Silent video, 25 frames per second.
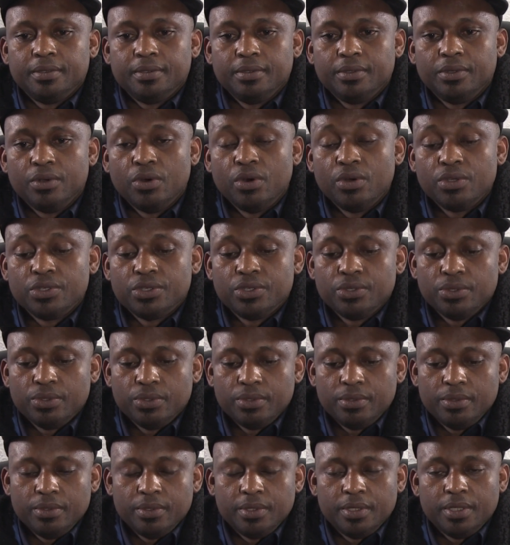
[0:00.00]
also
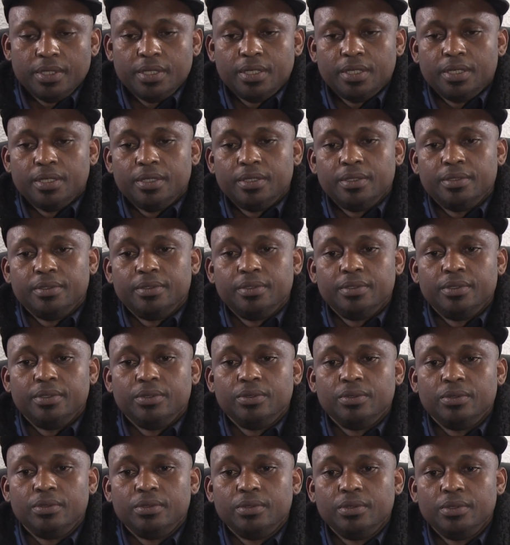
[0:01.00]

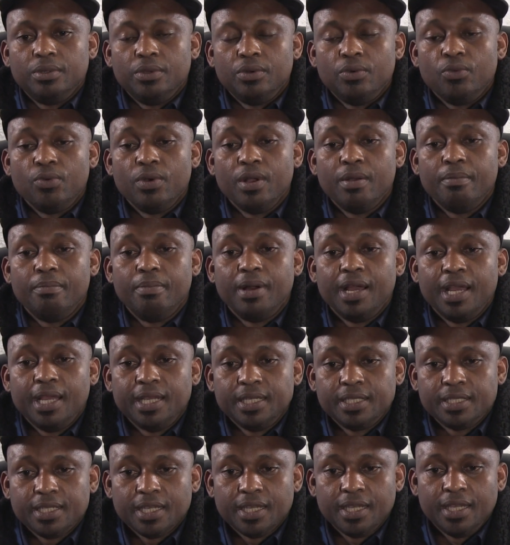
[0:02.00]
when buying
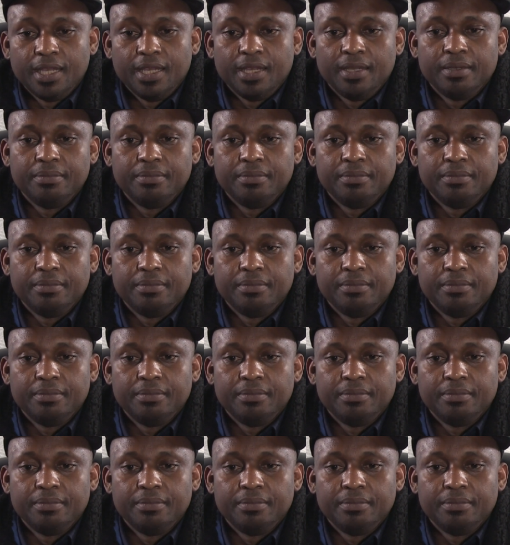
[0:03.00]
tire